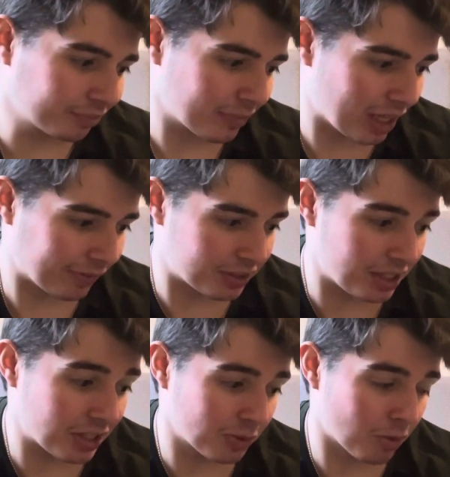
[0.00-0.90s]
if the
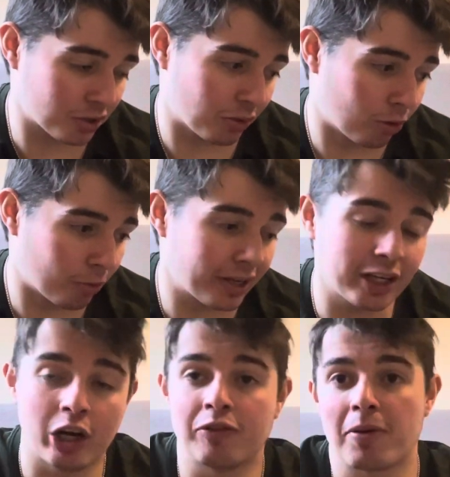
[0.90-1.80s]
season wasn't already
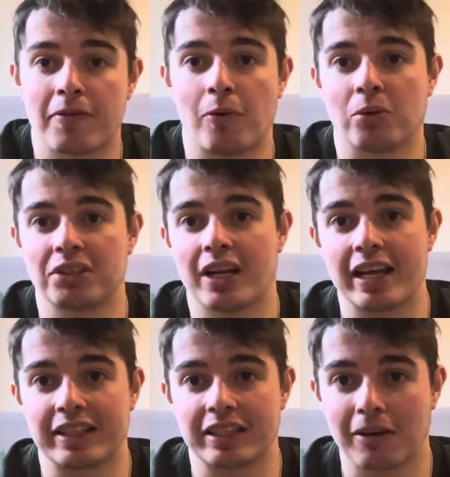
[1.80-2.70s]
over before
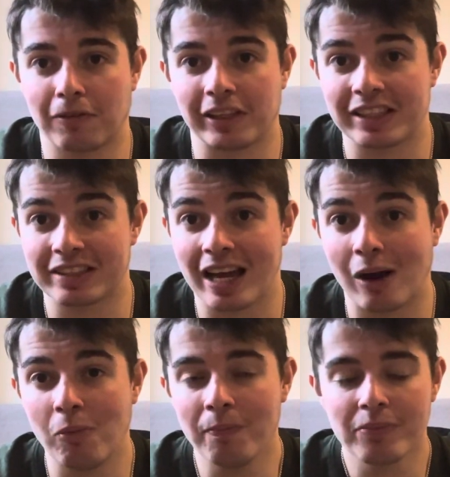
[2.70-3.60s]
today, it definitely is
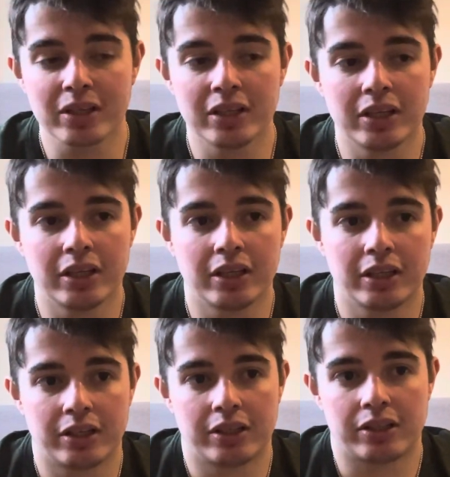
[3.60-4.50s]
now.
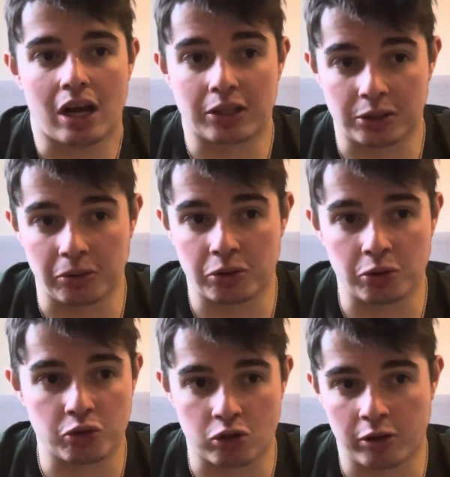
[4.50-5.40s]
A
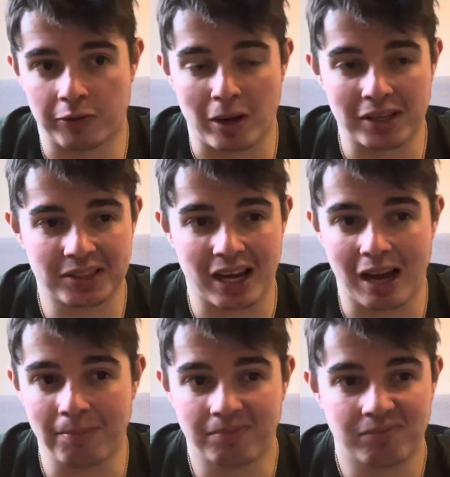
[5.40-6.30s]
2-2 draw with West
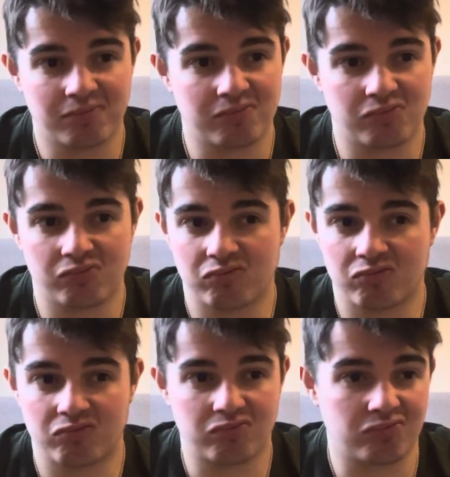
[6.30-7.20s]
Ham.
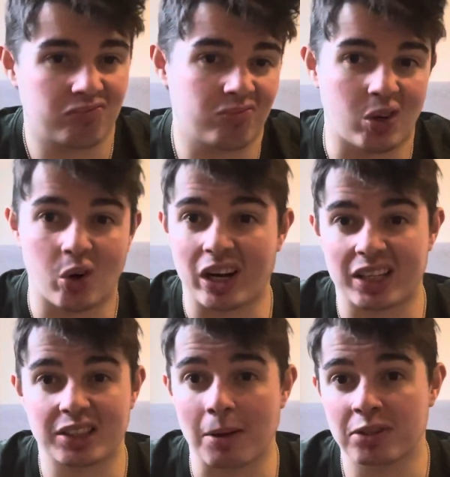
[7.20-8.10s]

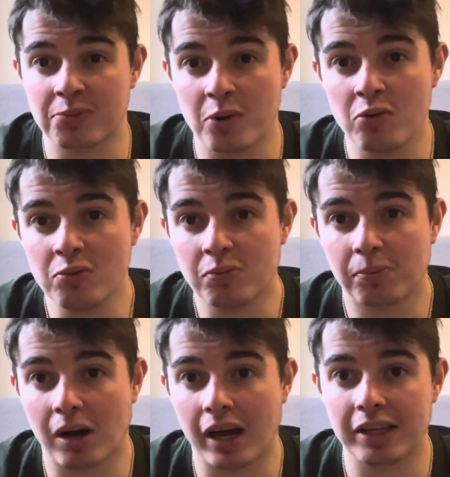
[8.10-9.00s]
Unacceptable
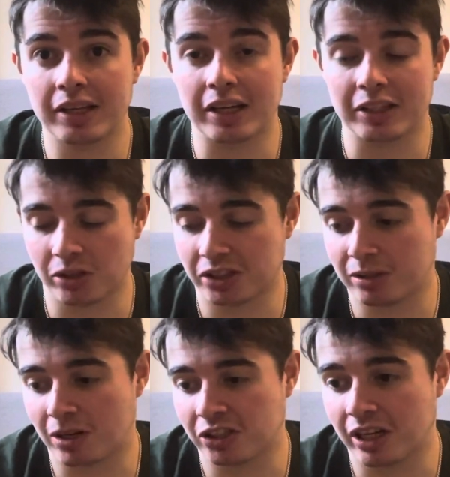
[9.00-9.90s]
by any stretch of the
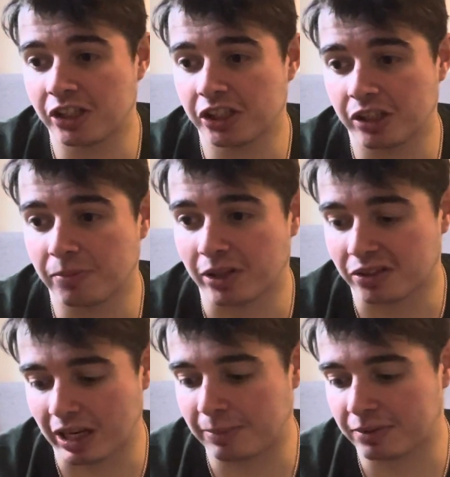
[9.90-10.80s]
imagination, but at the same